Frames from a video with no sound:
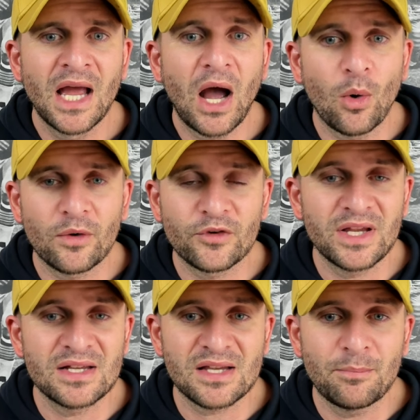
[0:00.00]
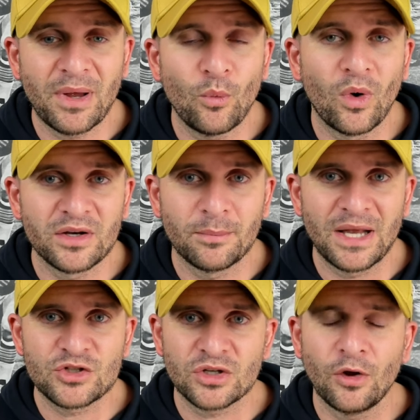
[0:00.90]
However, he is a bit
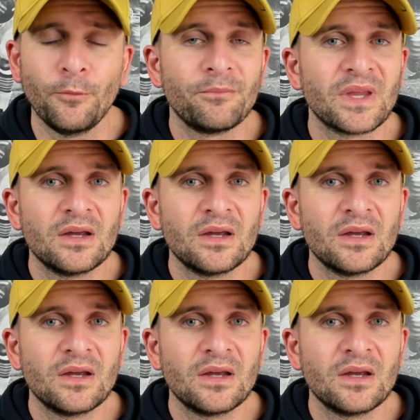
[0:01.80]
one-dimensional.